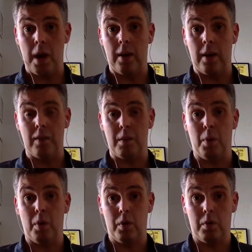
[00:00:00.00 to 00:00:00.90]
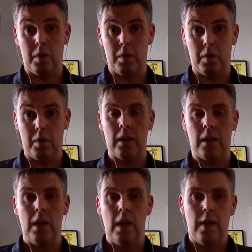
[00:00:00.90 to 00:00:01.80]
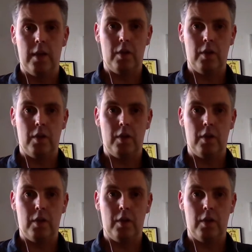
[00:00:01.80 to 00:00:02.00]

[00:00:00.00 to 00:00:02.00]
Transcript: And I think it's important to understand. Hmm.